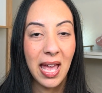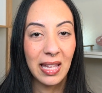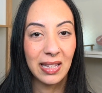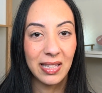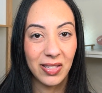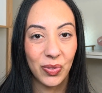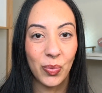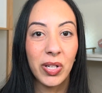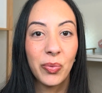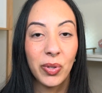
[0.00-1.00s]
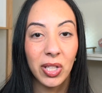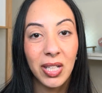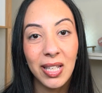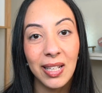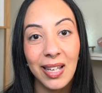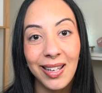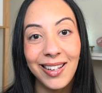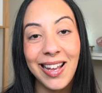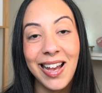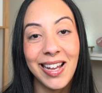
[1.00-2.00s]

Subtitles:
and this is what we're looking like.